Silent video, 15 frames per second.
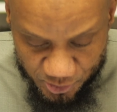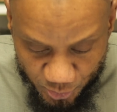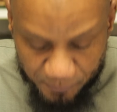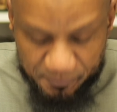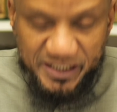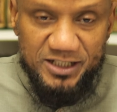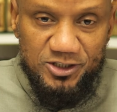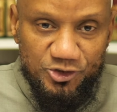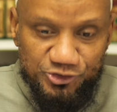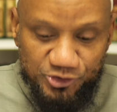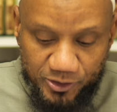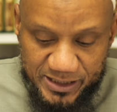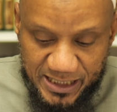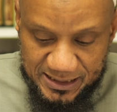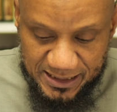So meaning
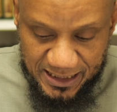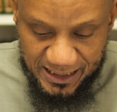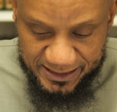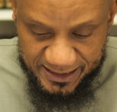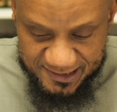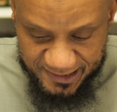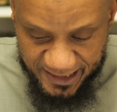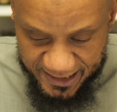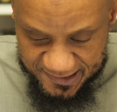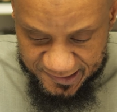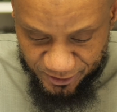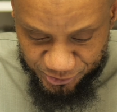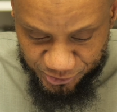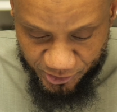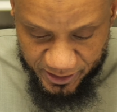concerned that this case
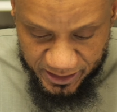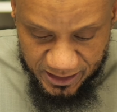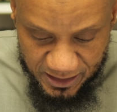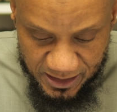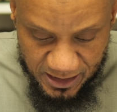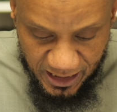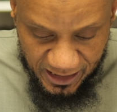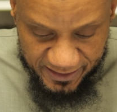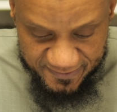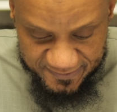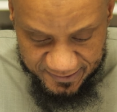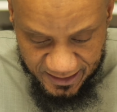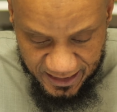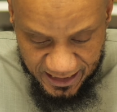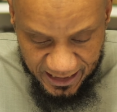concerning
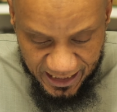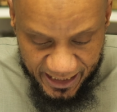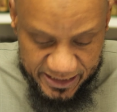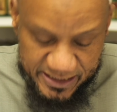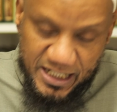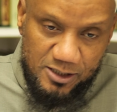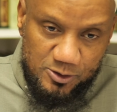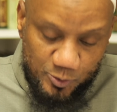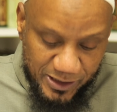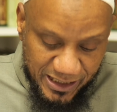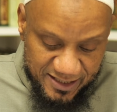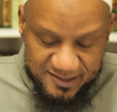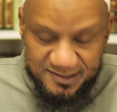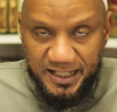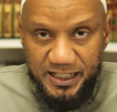al-istila and yarwi
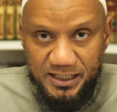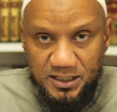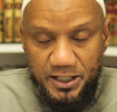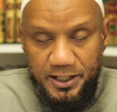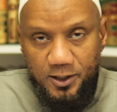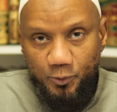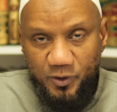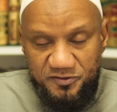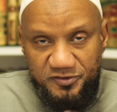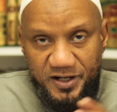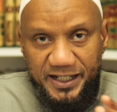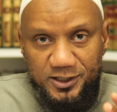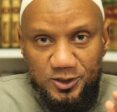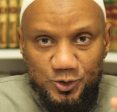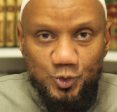ithnain, we
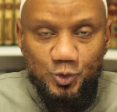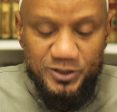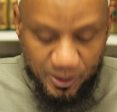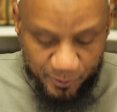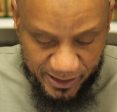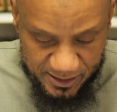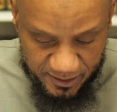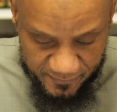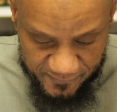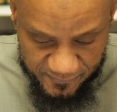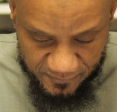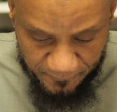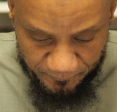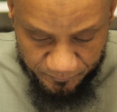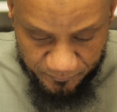find two
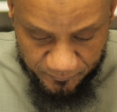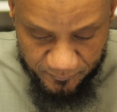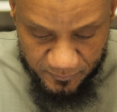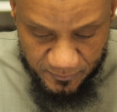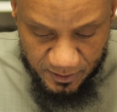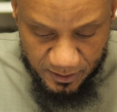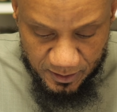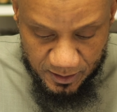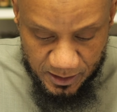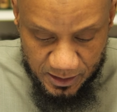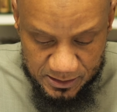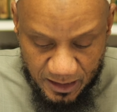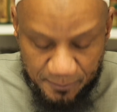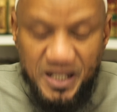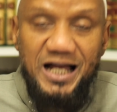narrators
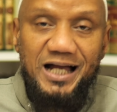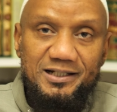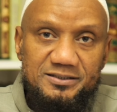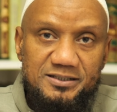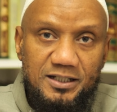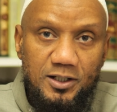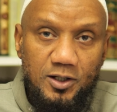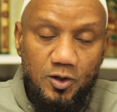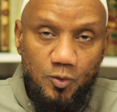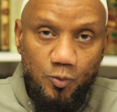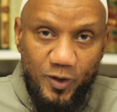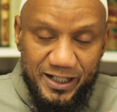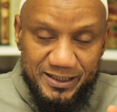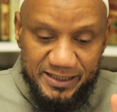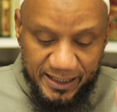taba'ad,
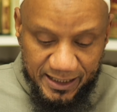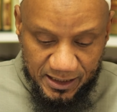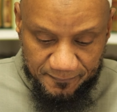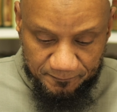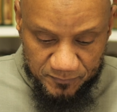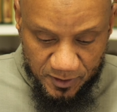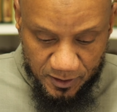where their